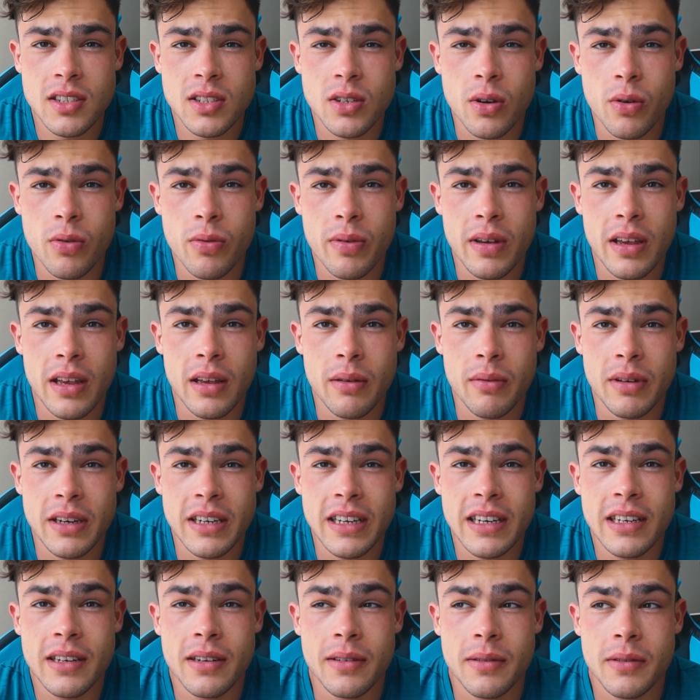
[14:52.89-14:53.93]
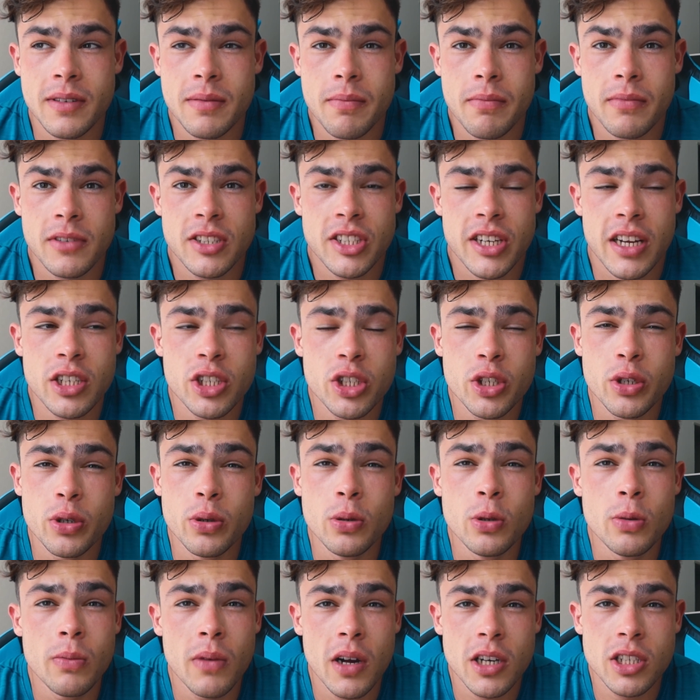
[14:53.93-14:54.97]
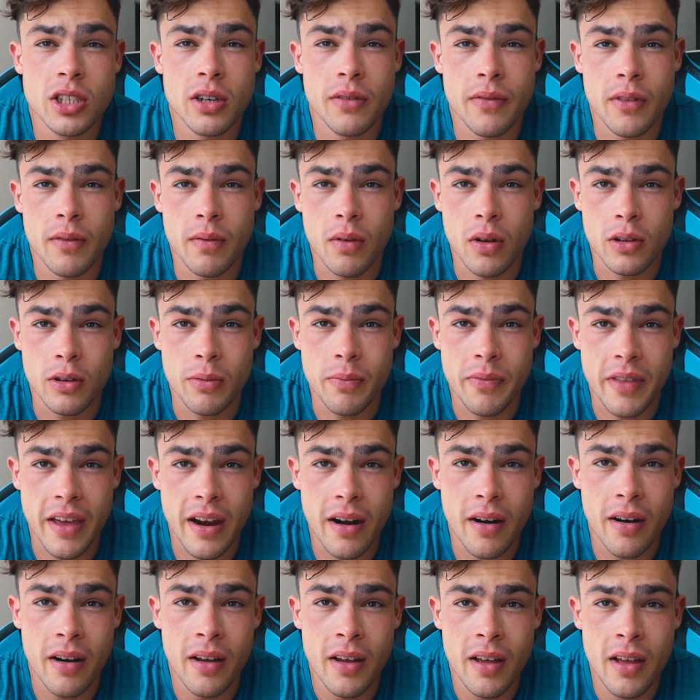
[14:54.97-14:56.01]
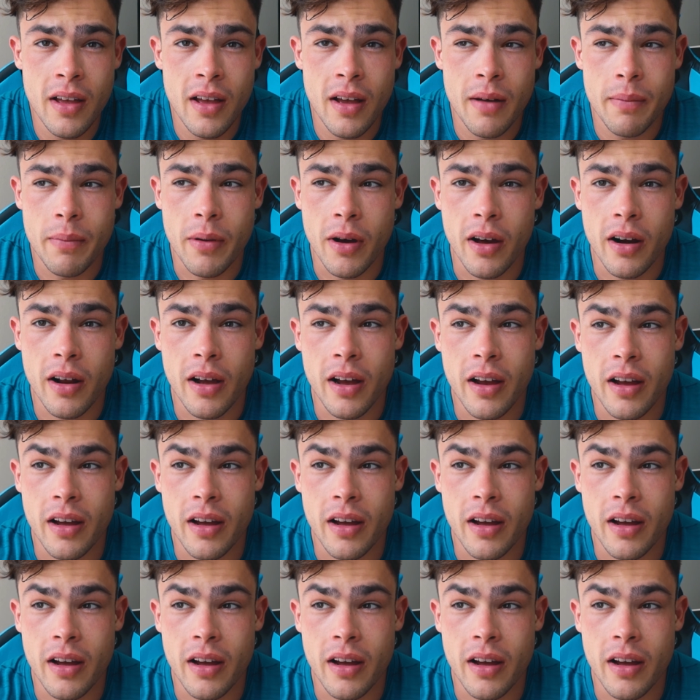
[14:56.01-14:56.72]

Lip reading: so we didn't change too much of the volume there. But